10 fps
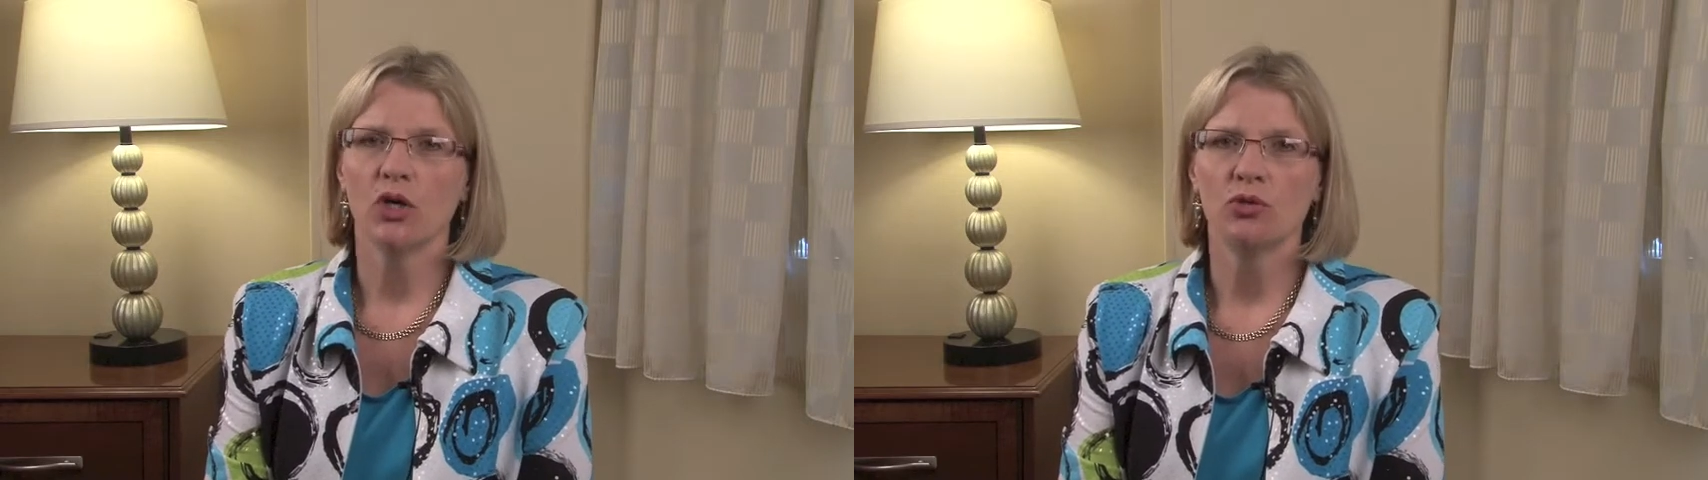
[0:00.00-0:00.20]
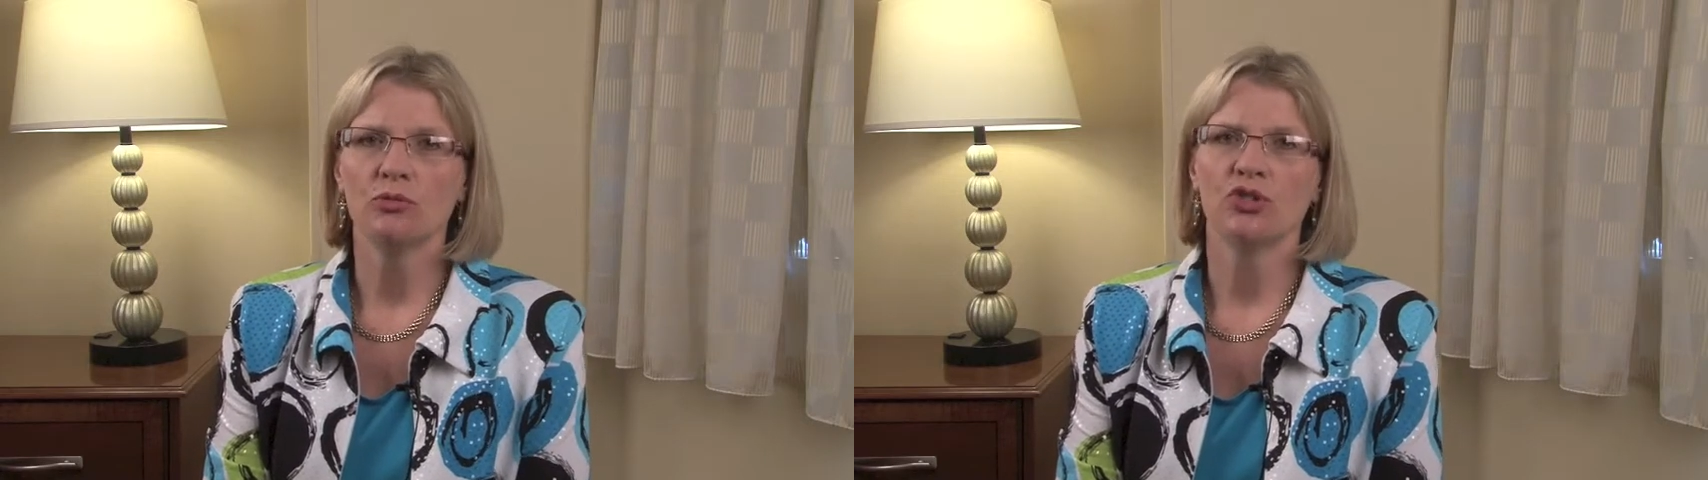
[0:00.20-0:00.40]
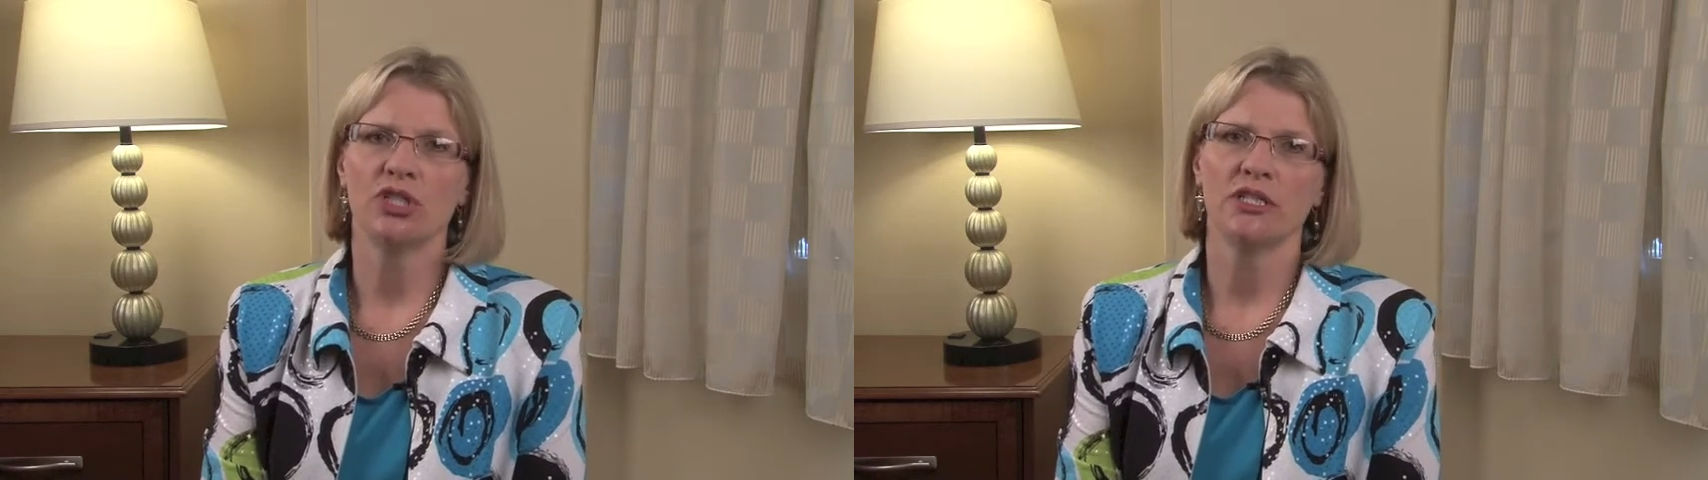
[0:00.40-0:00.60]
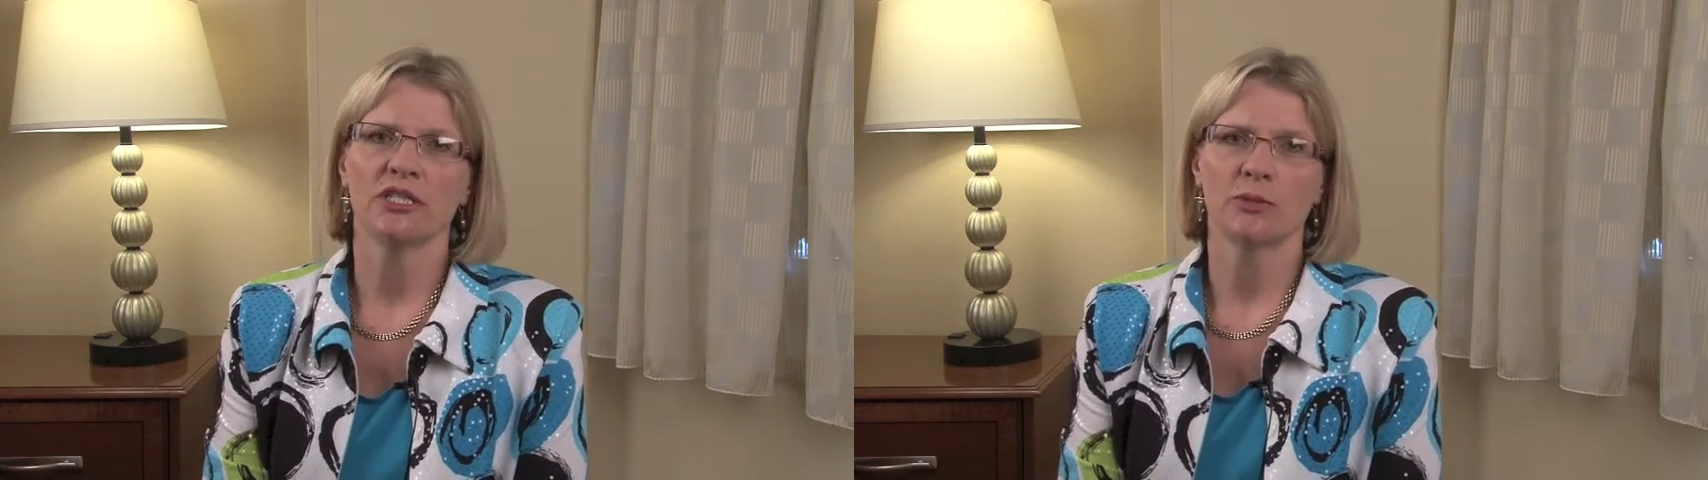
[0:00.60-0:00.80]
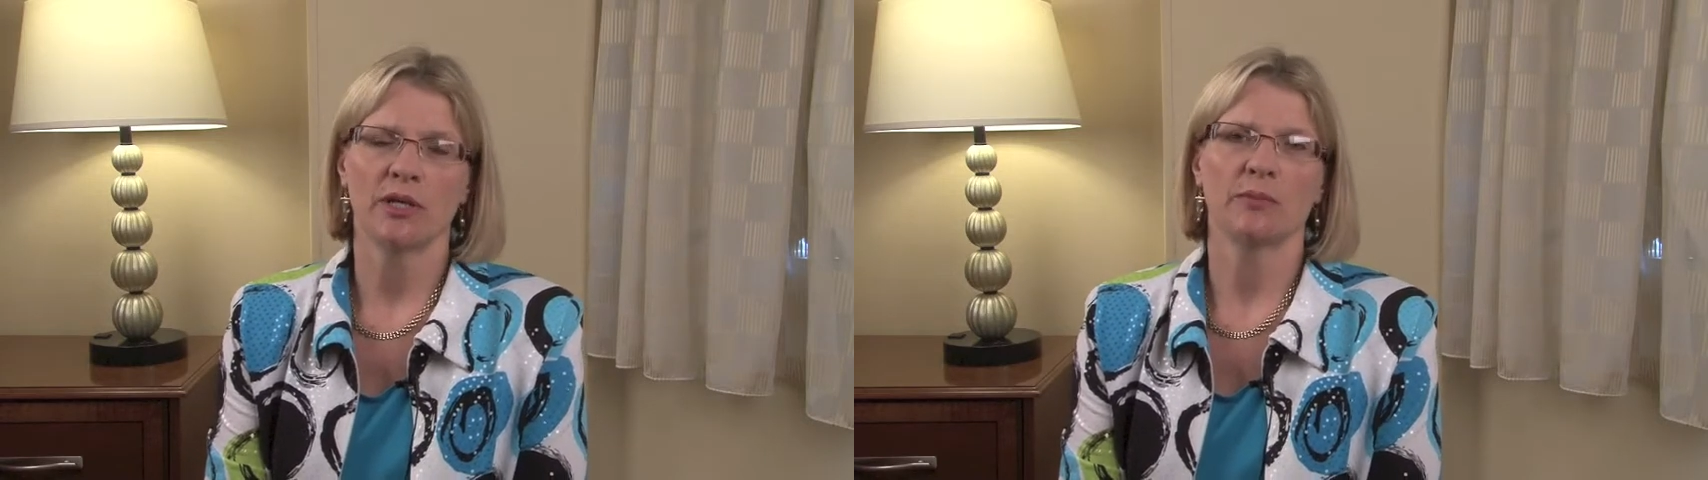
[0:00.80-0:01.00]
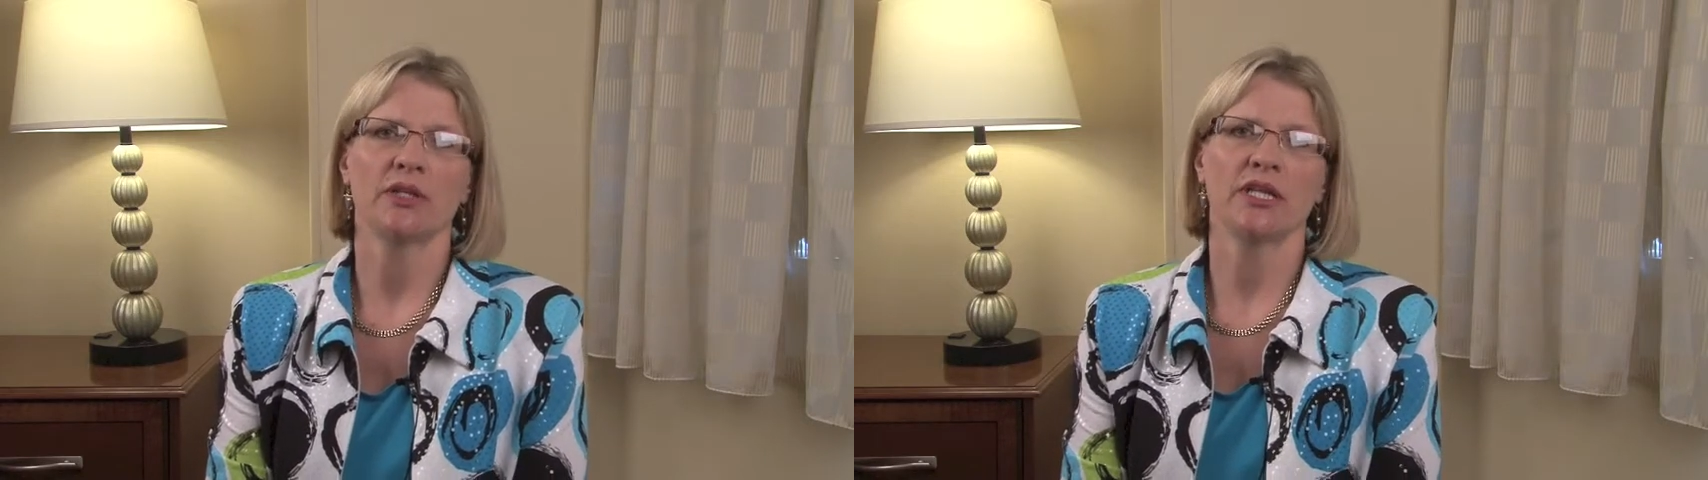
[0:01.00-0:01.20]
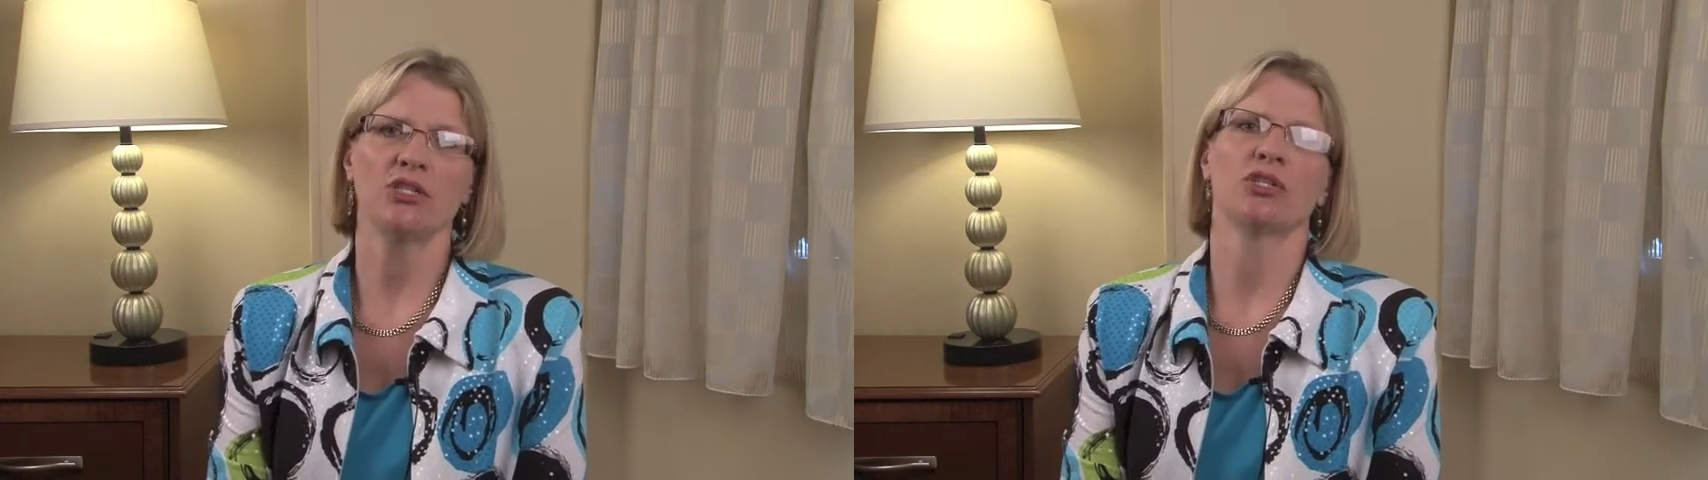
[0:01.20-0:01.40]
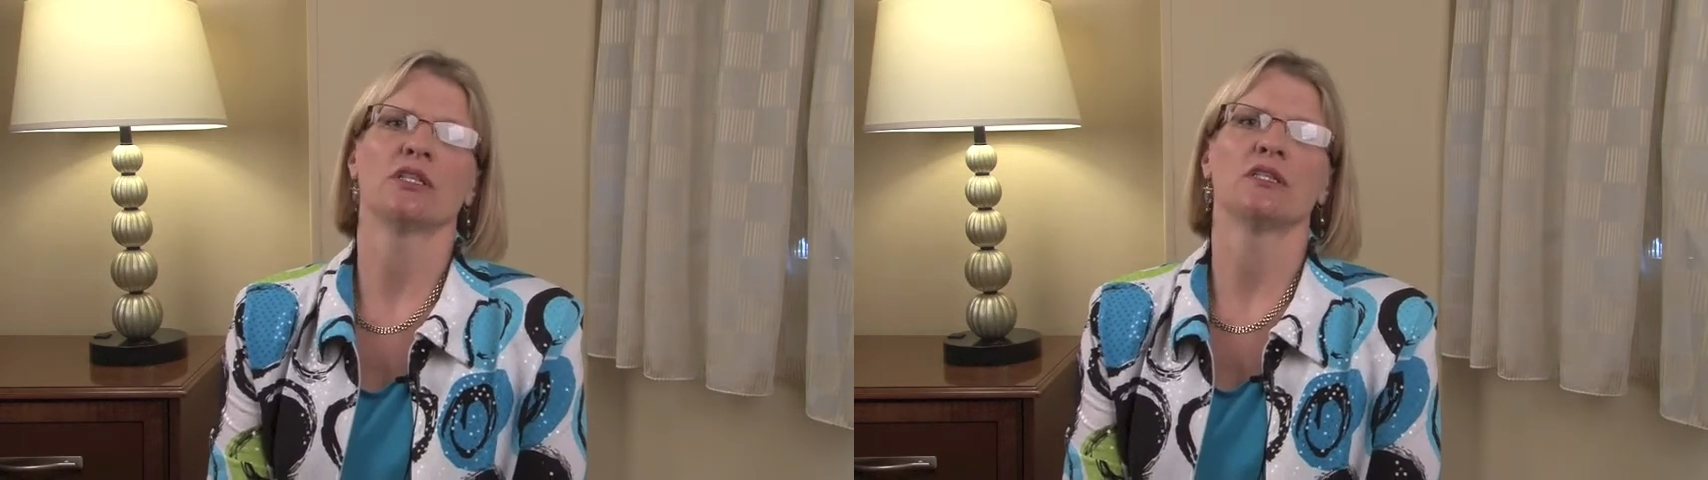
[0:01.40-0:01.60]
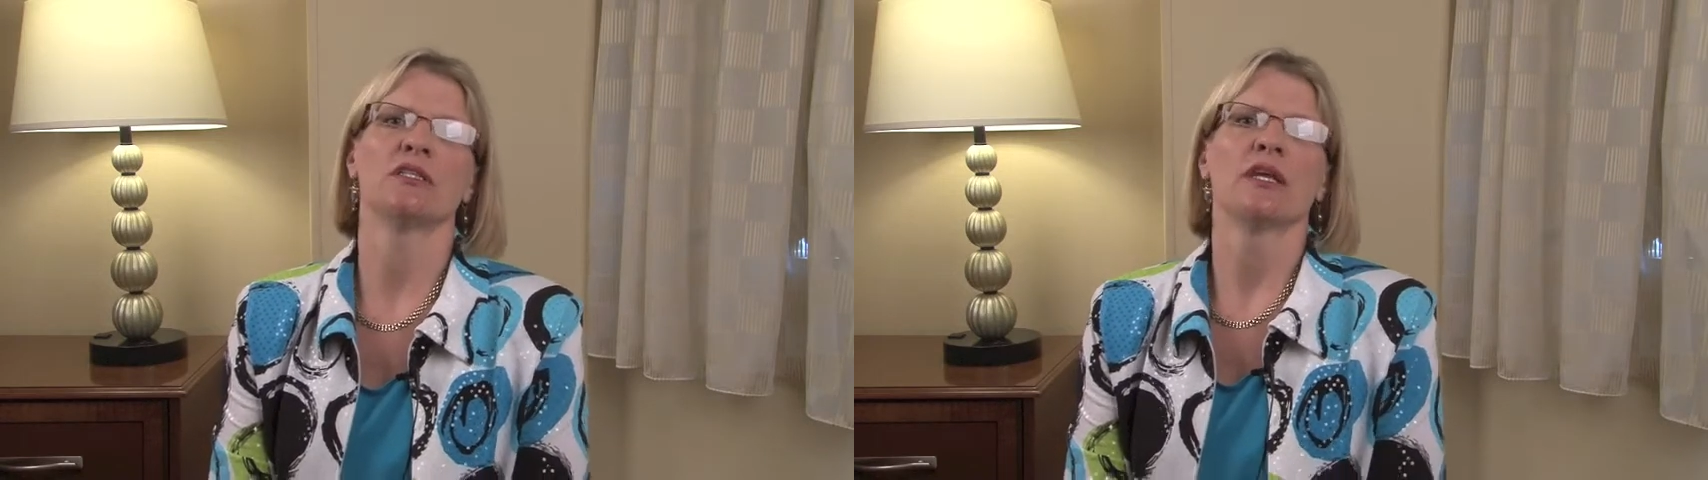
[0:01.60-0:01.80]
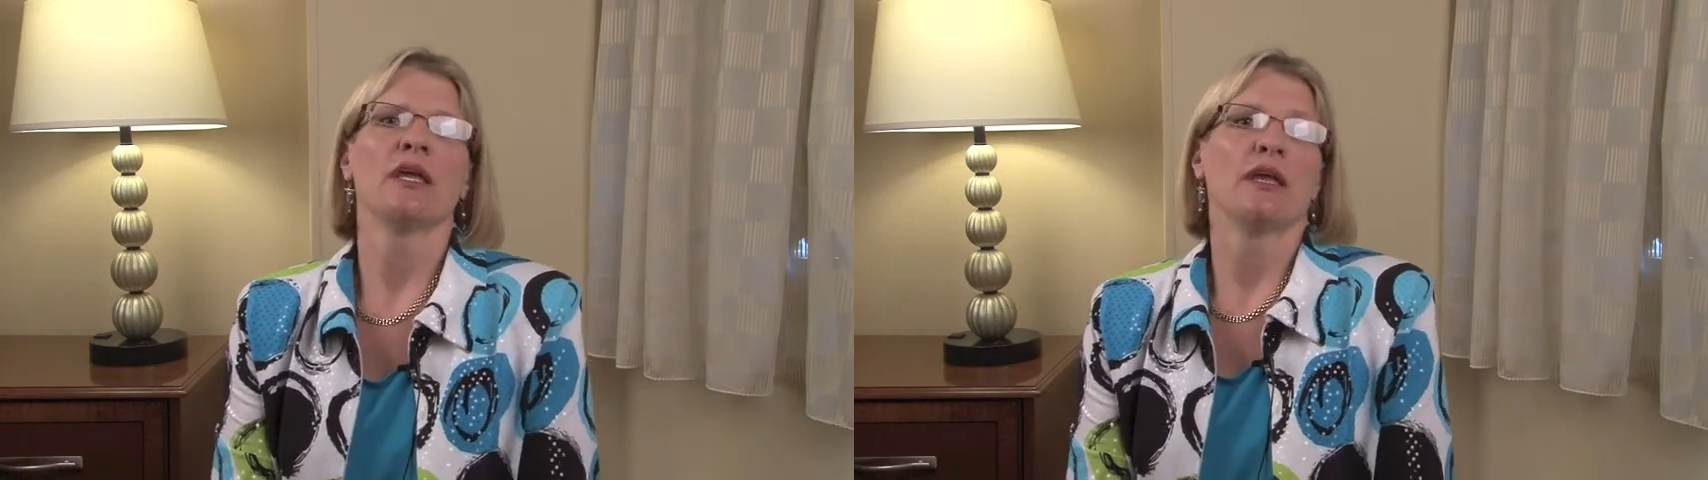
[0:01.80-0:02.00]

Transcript: homogeneous populations